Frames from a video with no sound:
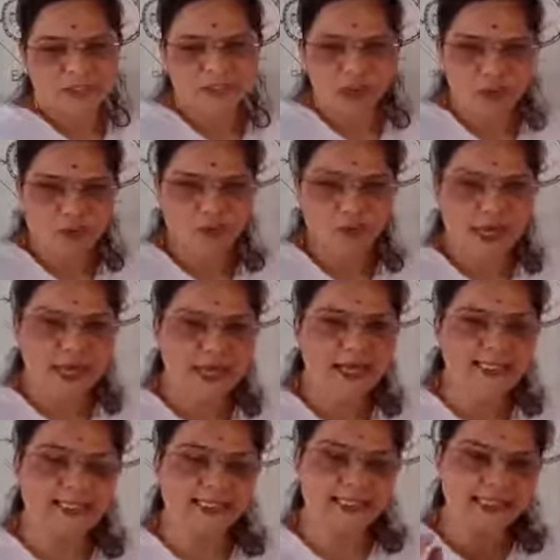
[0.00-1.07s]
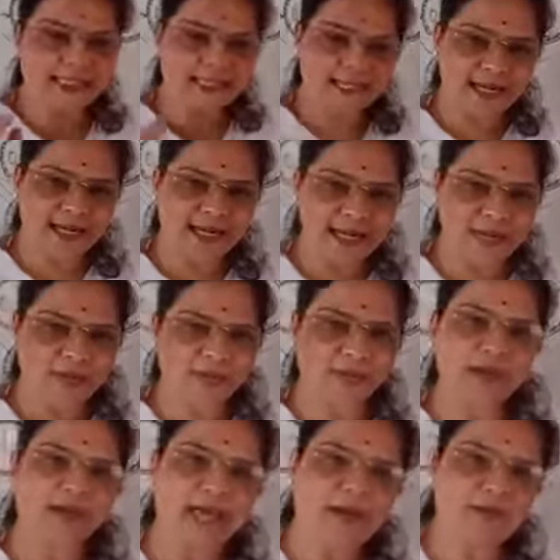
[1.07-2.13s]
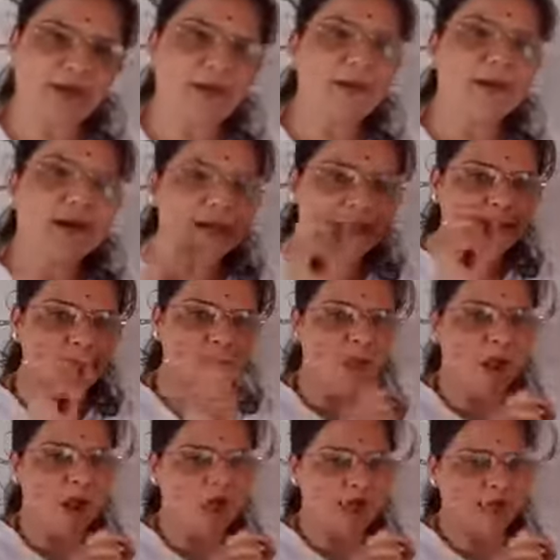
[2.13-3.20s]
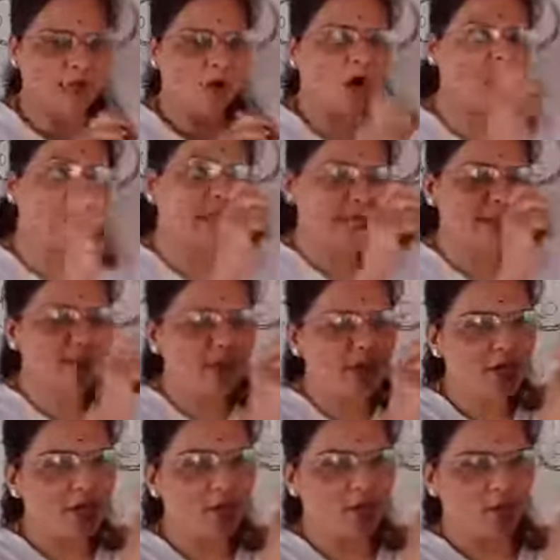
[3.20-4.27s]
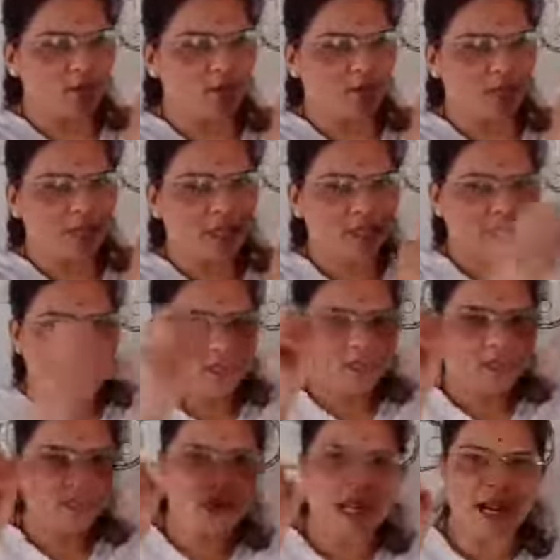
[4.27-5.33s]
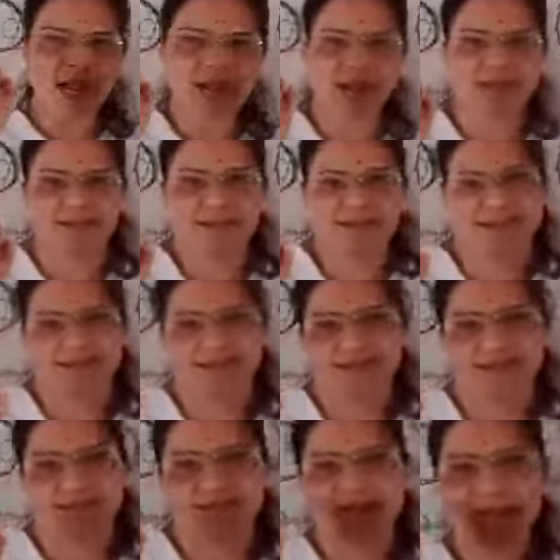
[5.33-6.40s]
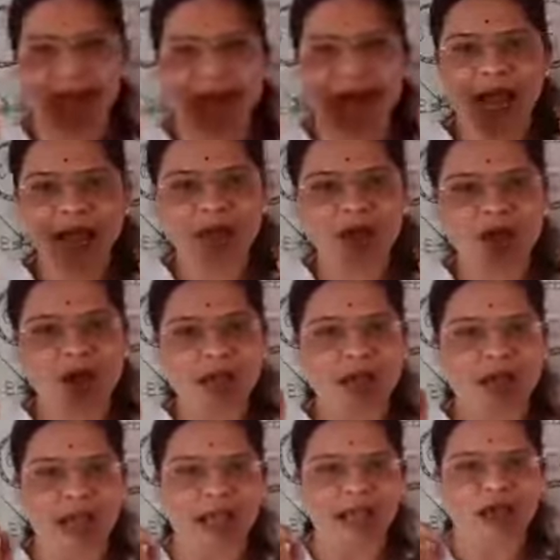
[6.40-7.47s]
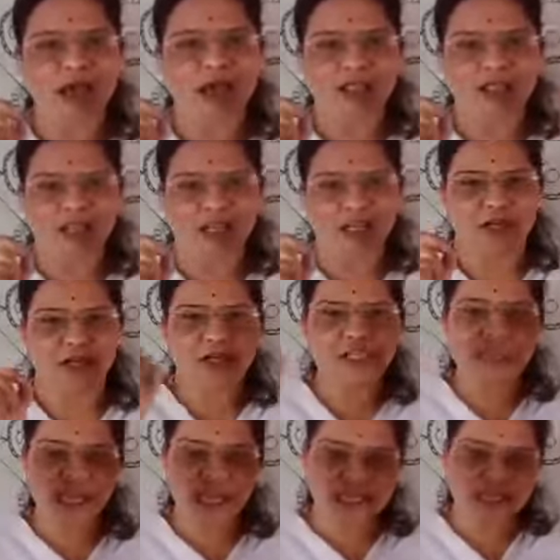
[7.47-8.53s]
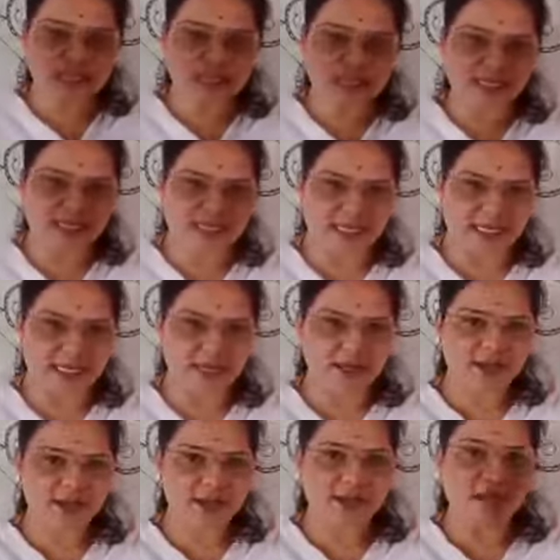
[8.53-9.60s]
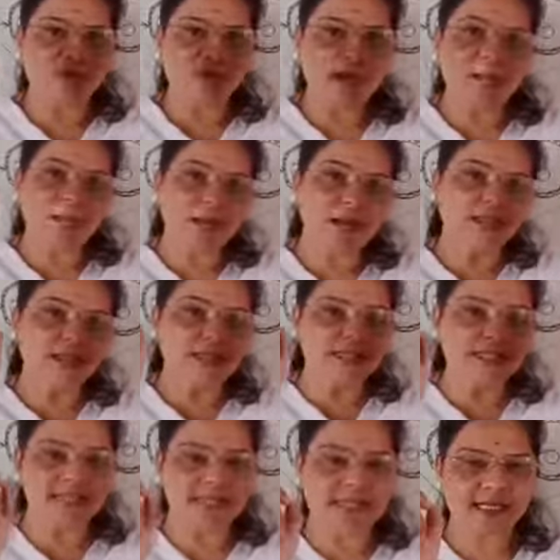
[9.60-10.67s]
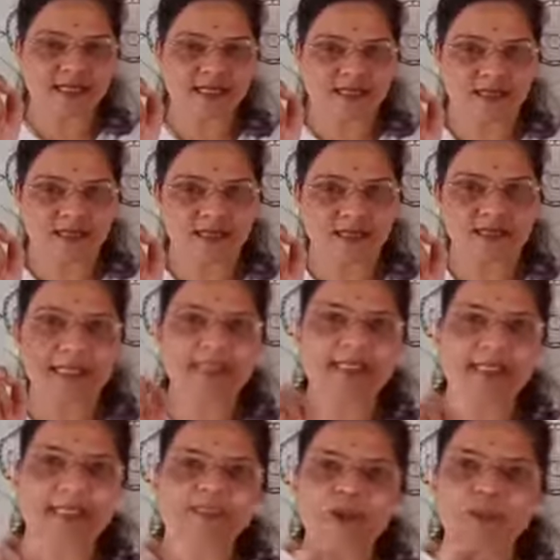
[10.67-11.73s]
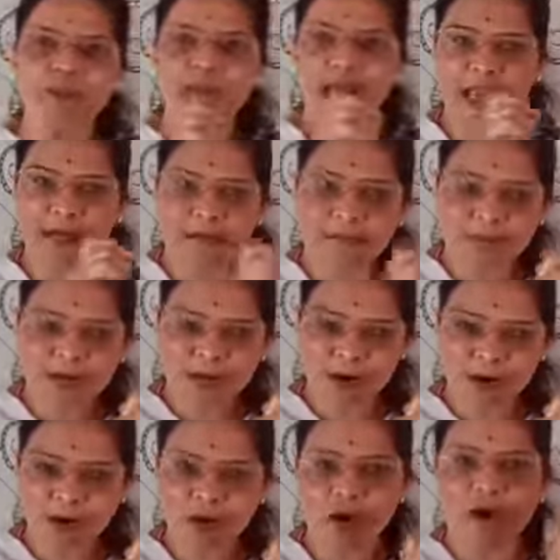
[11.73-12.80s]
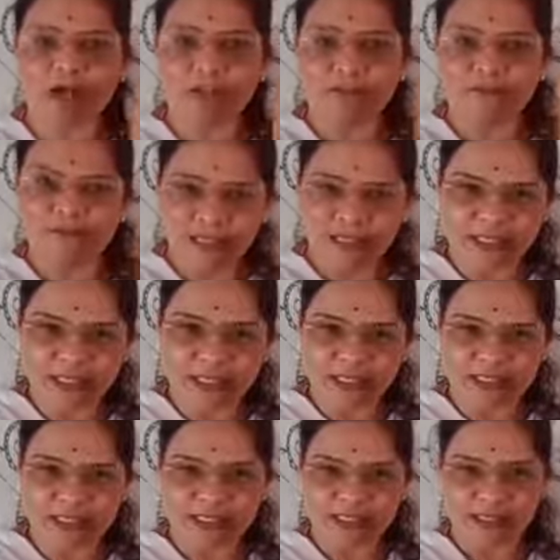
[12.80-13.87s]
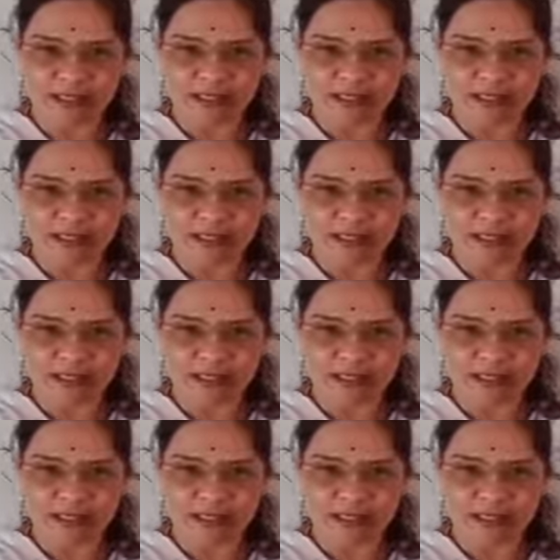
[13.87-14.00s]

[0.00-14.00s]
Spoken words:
the uterus is ready to develop an implant or the embryo. Students, the branch of biology which deals with the study developmental stages of the embryo or the fetus,